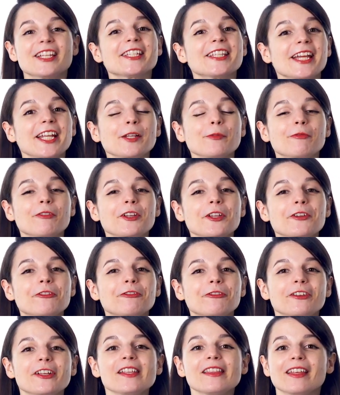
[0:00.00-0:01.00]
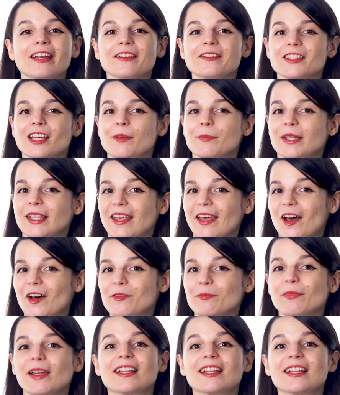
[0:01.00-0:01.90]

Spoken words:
Sign up for your free lifetime account